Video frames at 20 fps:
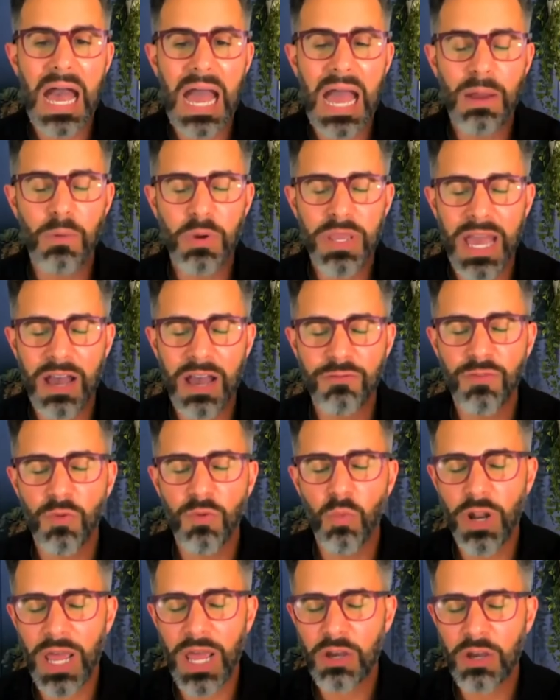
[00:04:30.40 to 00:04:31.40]
and we have
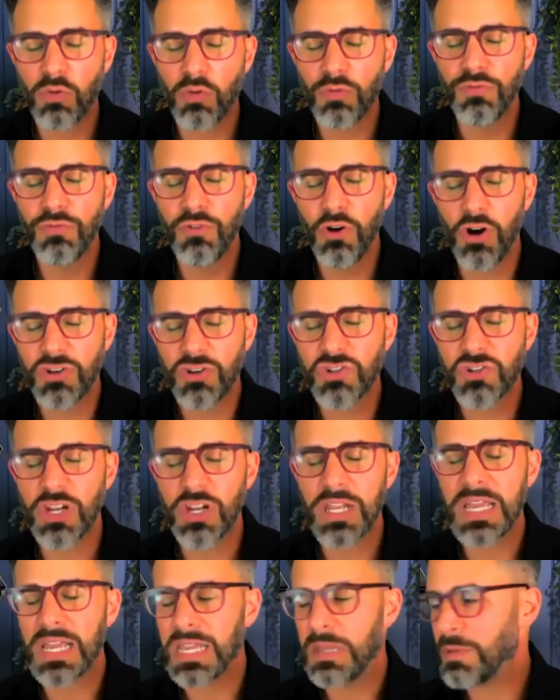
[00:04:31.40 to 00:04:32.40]
what I call
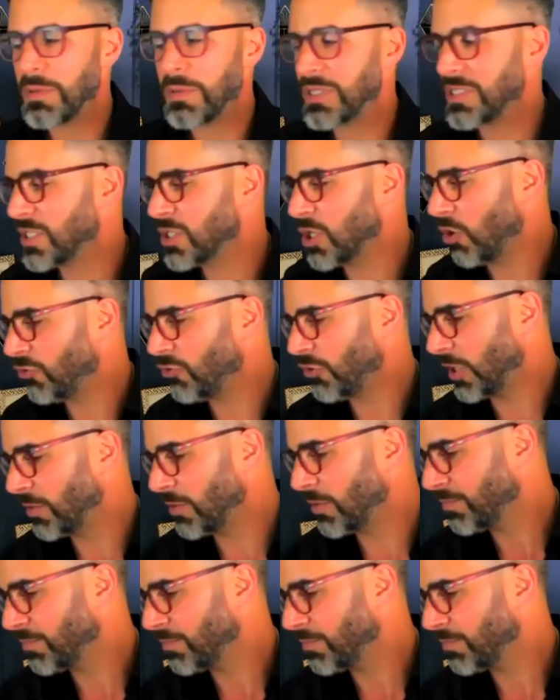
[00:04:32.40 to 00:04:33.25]
virtually unlimited coaching.